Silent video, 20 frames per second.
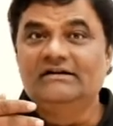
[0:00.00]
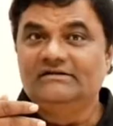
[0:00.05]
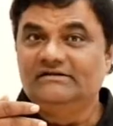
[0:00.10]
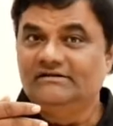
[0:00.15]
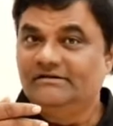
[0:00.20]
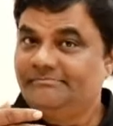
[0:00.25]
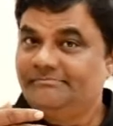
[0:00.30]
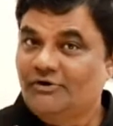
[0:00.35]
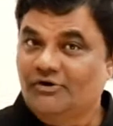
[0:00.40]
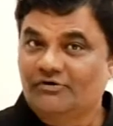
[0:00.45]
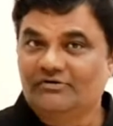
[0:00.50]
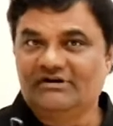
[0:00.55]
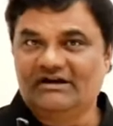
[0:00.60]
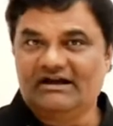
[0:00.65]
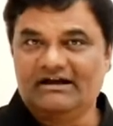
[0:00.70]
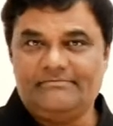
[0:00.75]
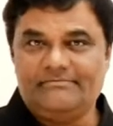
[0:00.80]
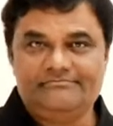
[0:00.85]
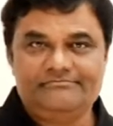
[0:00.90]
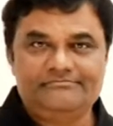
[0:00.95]
the
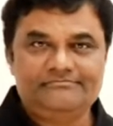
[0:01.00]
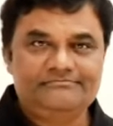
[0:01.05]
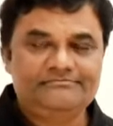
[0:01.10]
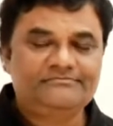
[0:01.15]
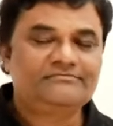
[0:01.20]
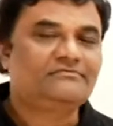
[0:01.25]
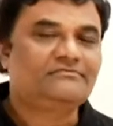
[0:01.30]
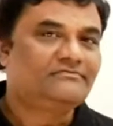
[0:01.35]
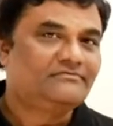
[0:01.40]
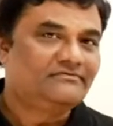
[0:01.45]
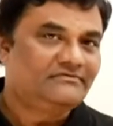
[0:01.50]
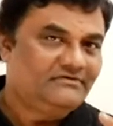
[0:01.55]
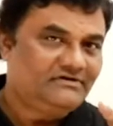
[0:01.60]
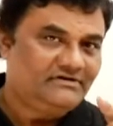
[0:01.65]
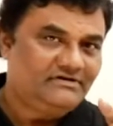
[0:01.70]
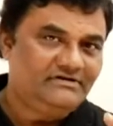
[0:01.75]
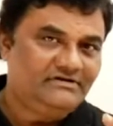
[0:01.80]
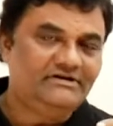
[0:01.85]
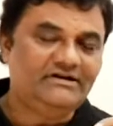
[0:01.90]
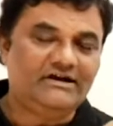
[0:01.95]
program.
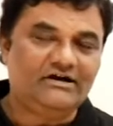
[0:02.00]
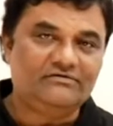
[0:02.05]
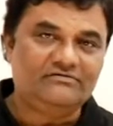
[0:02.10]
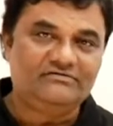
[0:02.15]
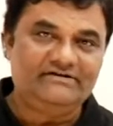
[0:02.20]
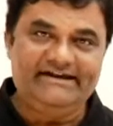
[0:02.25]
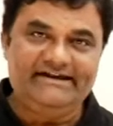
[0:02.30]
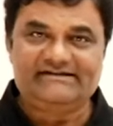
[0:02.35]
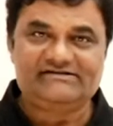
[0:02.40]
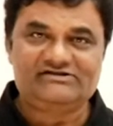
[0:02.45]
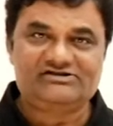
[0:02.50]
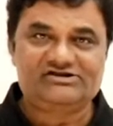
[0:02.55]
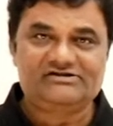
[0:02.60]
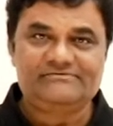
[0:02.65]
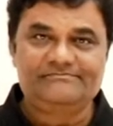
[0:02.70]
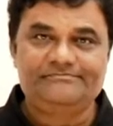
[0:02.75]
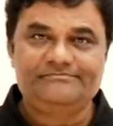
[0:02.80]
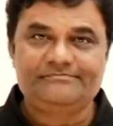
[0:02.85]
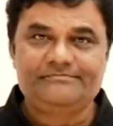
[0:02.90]
Now, next.